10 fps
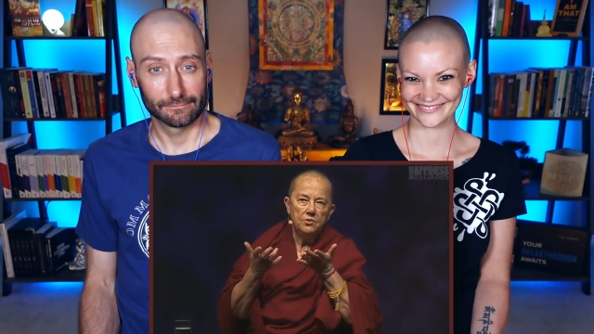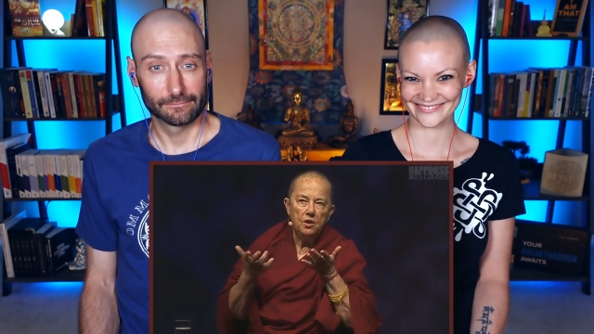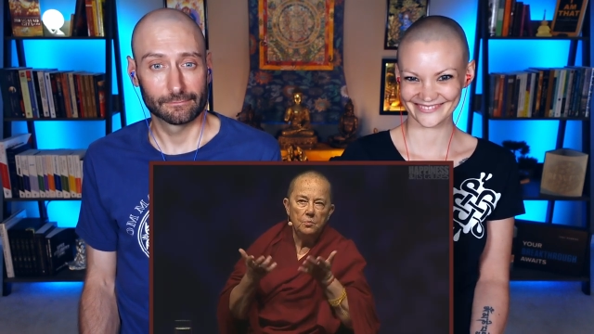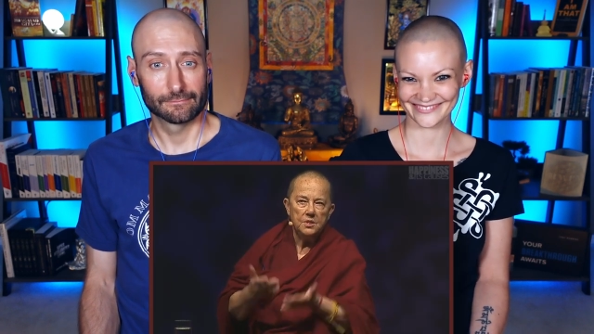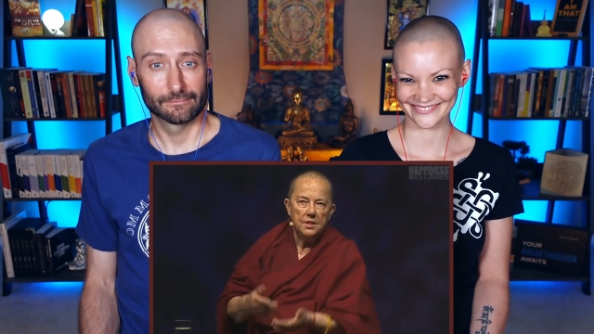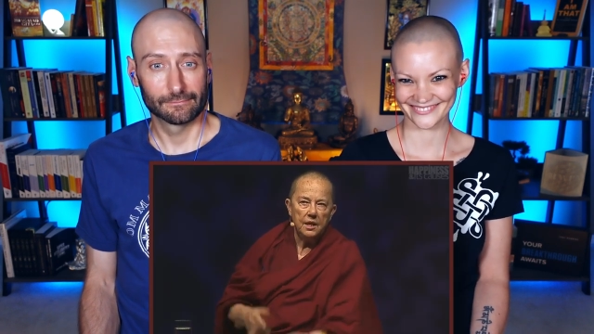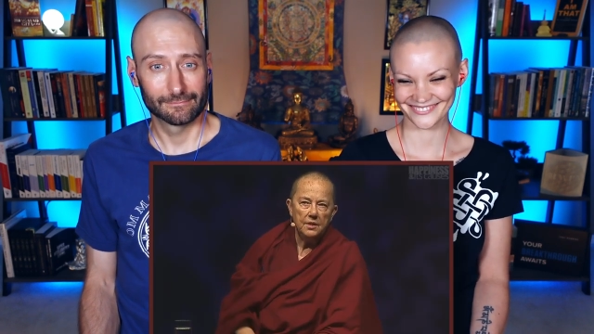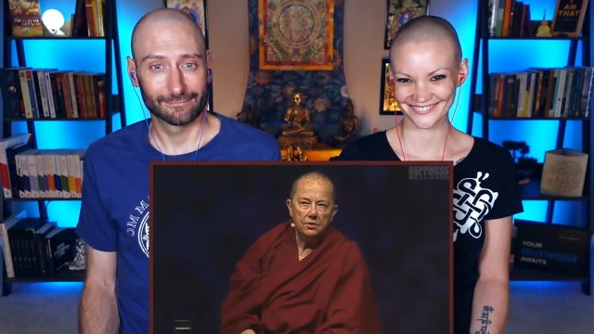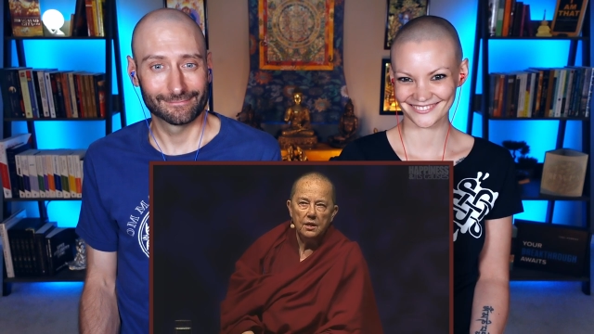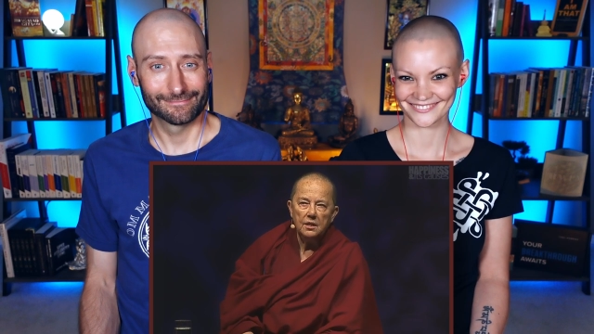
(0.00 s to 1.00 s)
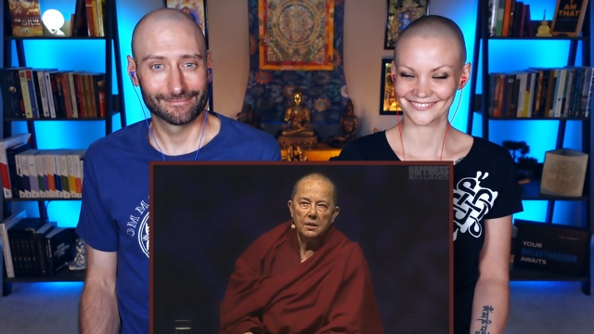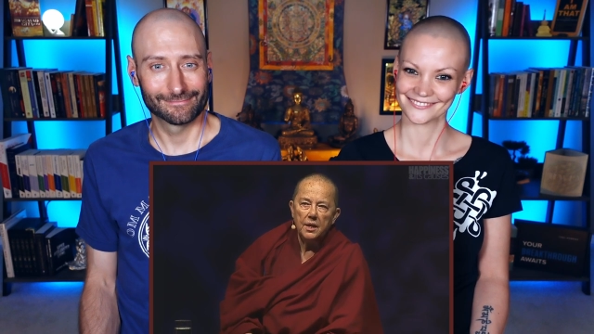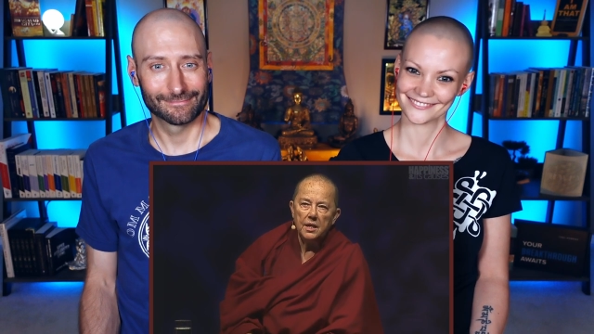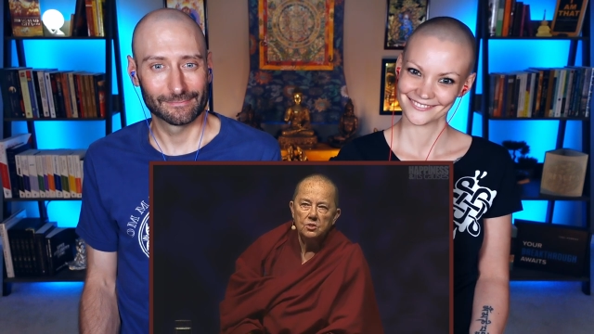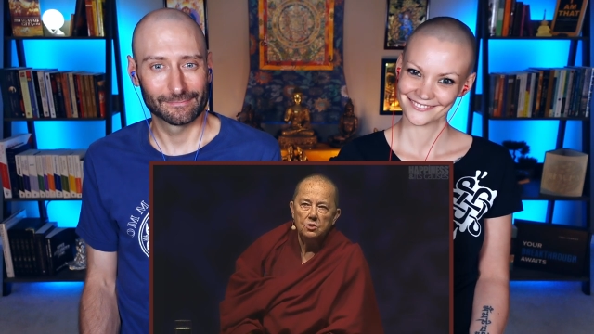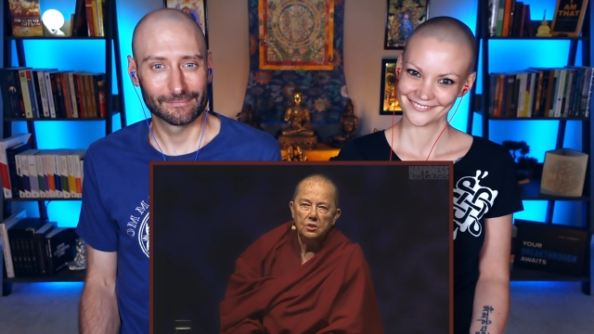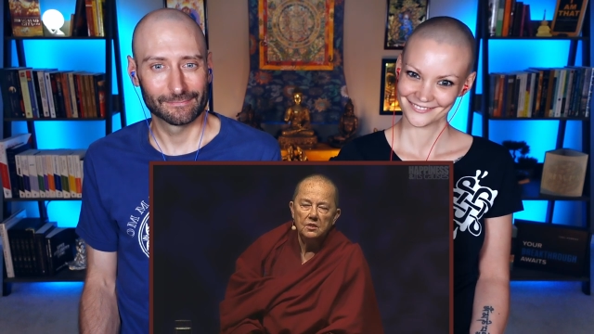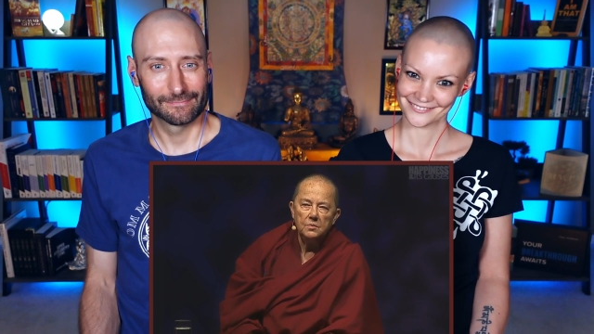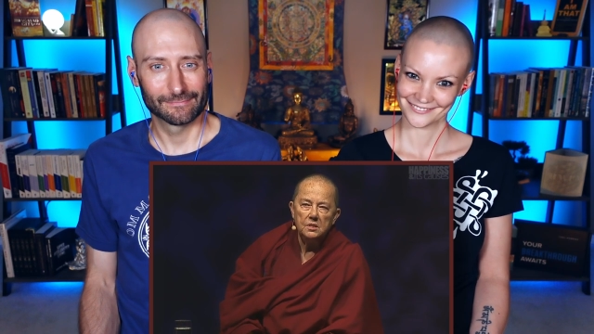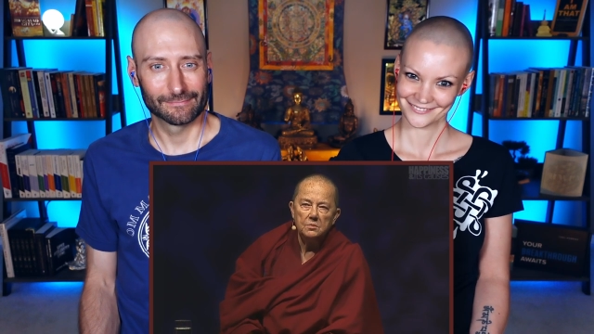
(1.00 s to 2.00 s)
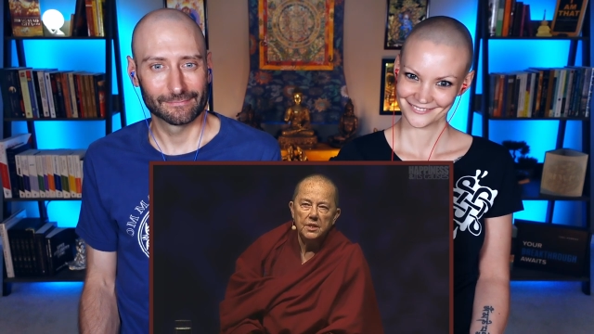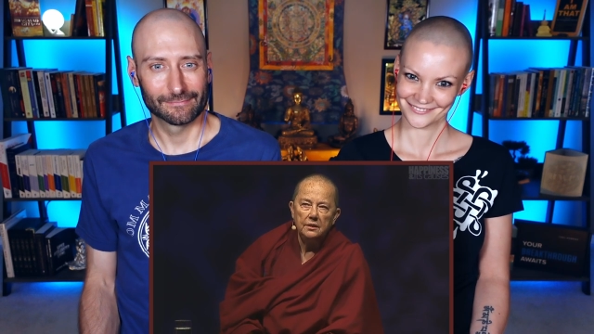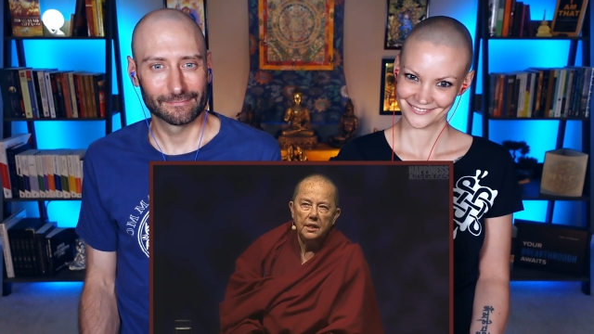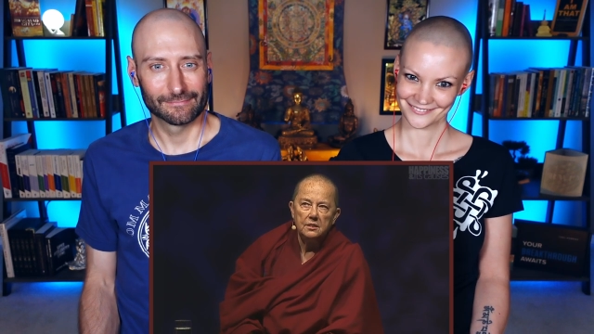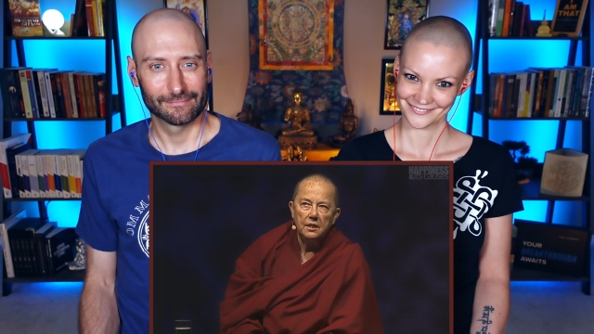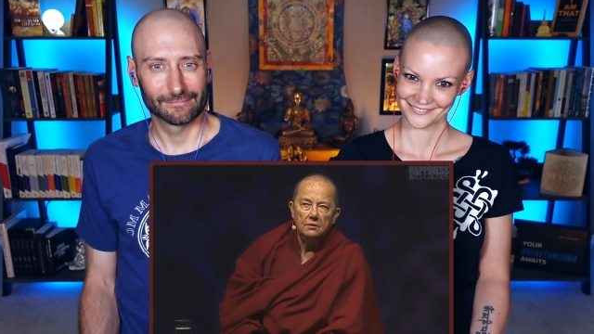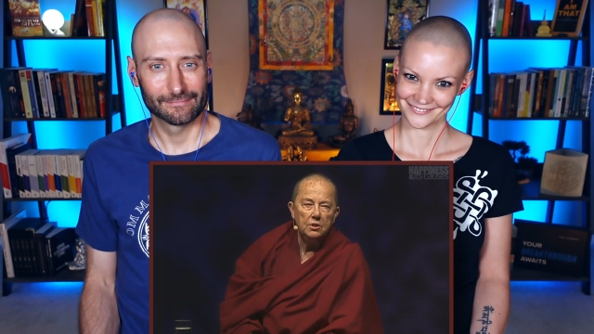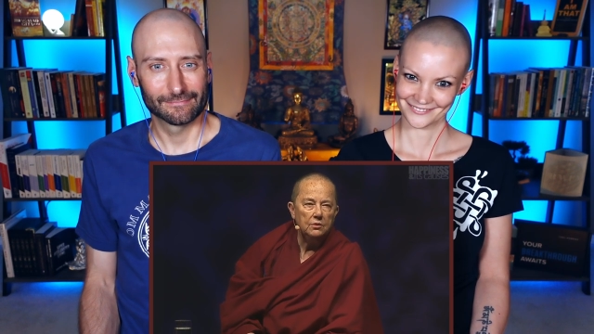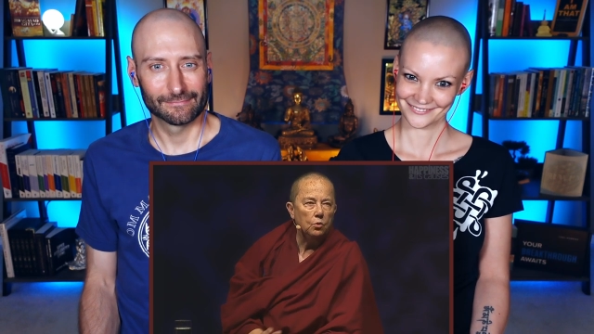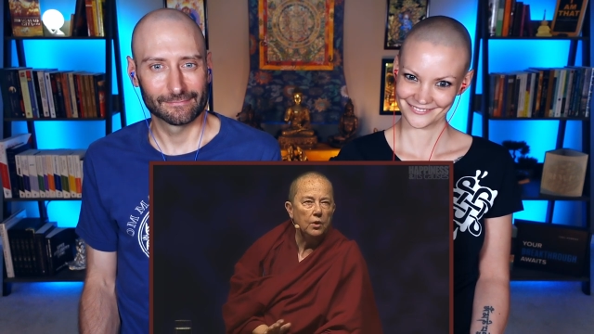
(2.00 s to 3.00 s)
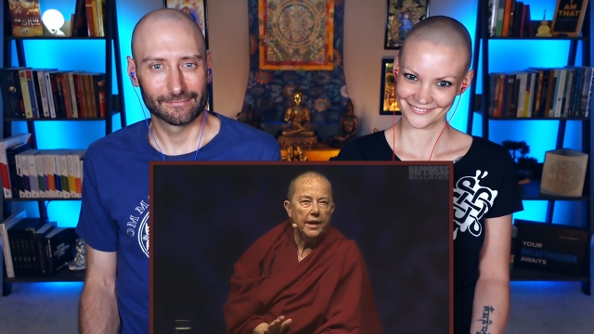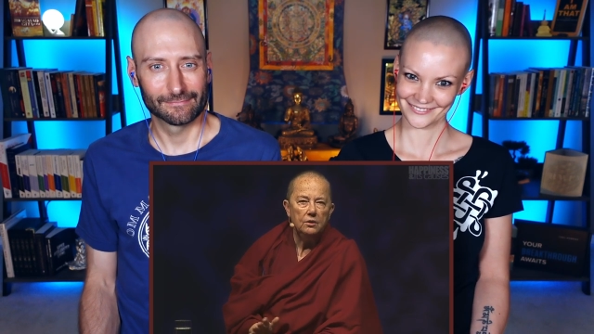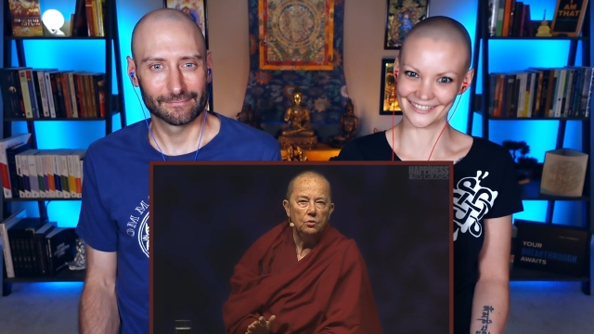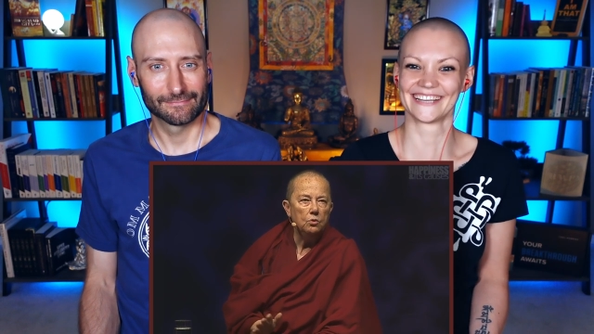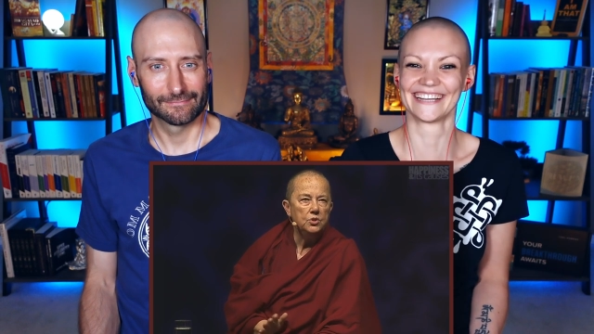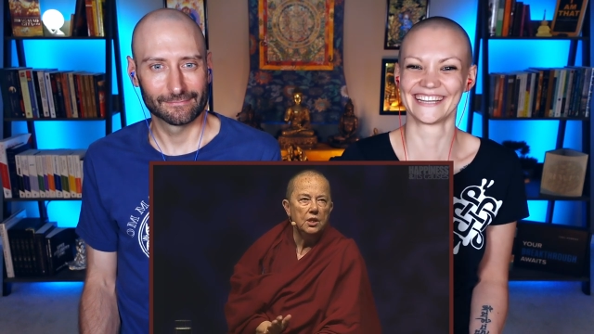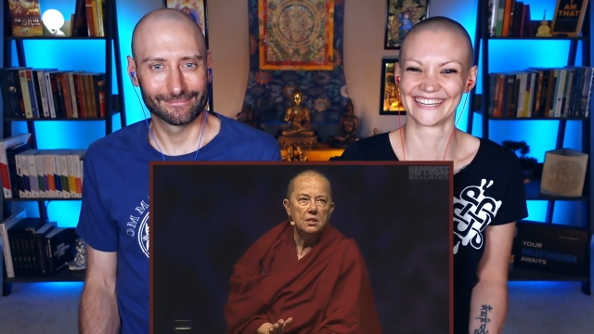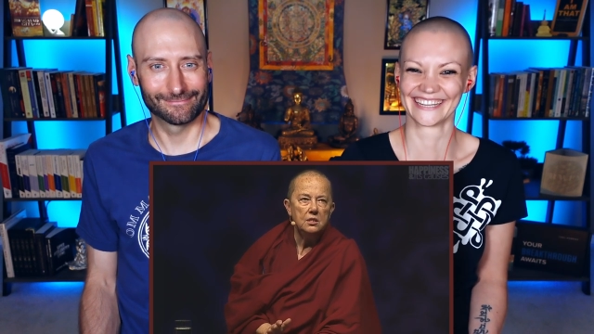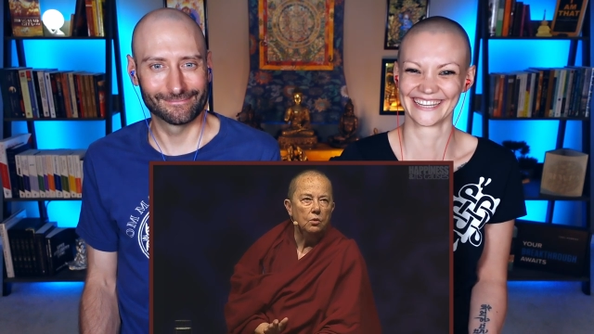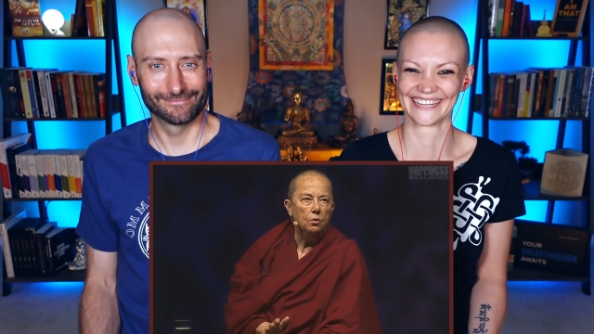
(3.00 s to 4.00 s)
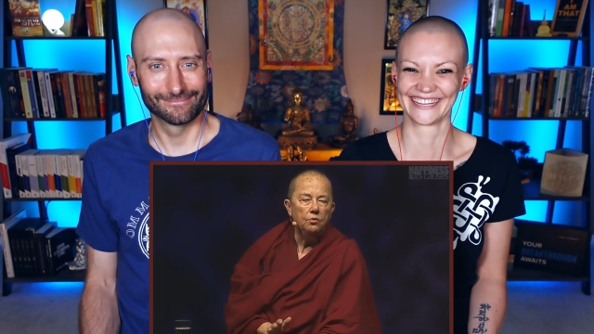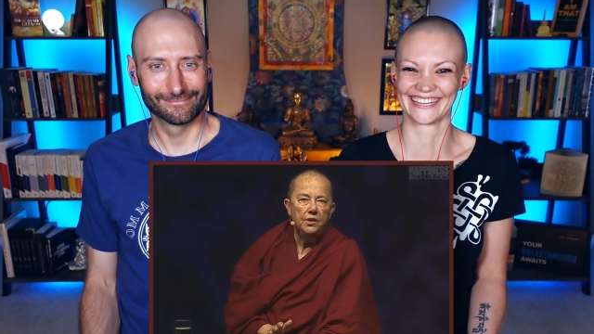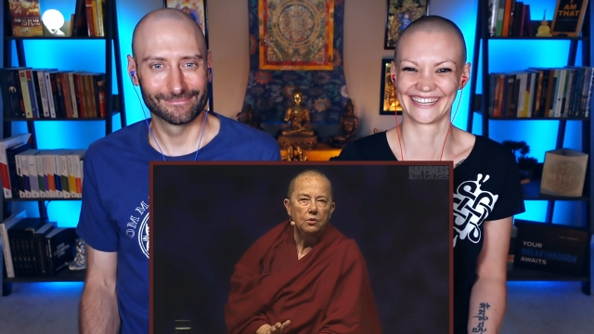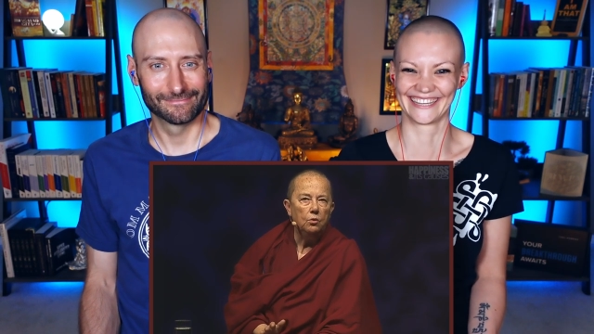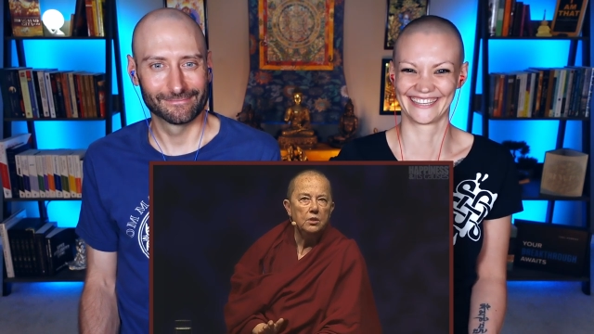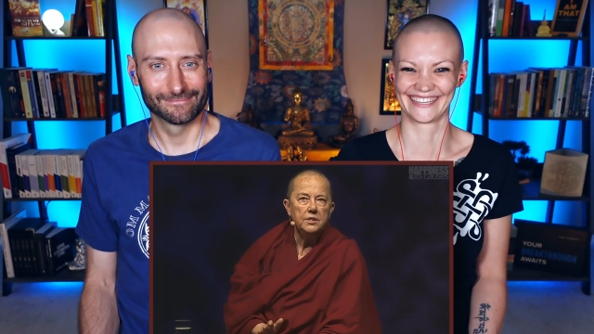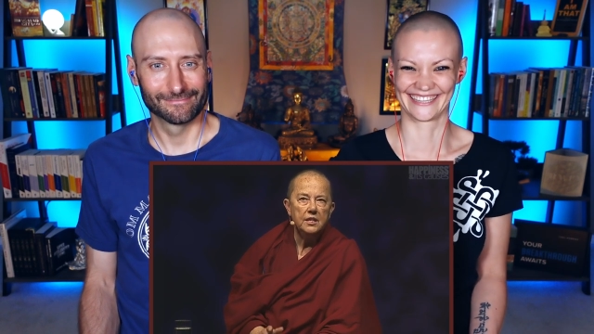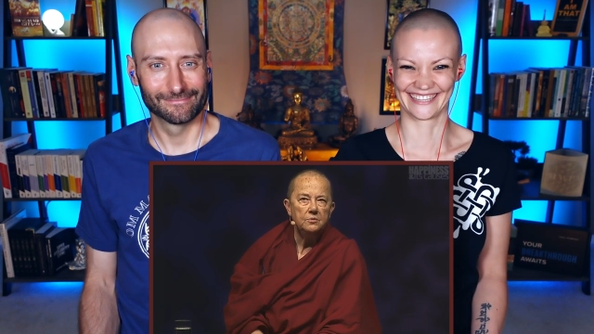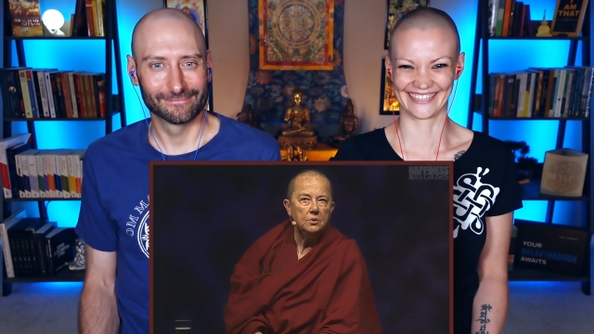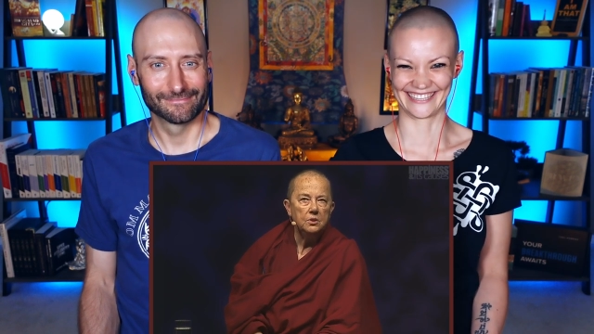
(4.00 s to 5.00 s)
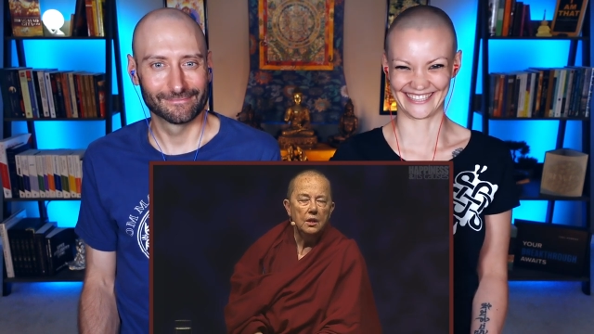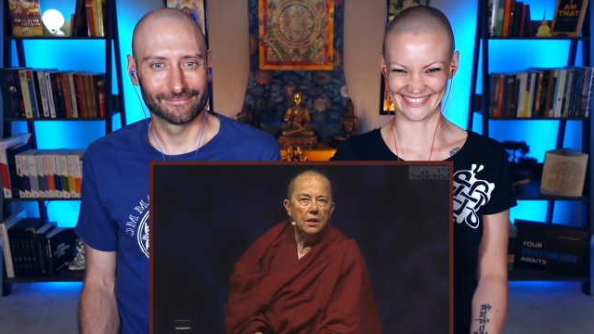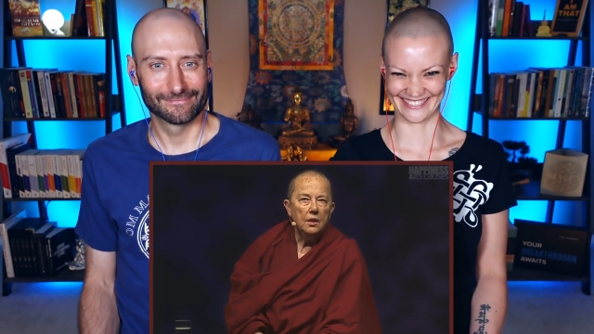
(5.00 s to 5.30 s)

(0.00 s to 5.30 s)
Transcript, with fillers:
Speaker 1: a therapist out there and I come and ask you to give me some techniques to get rid of all anger, all jealousy, all fear, all attachment,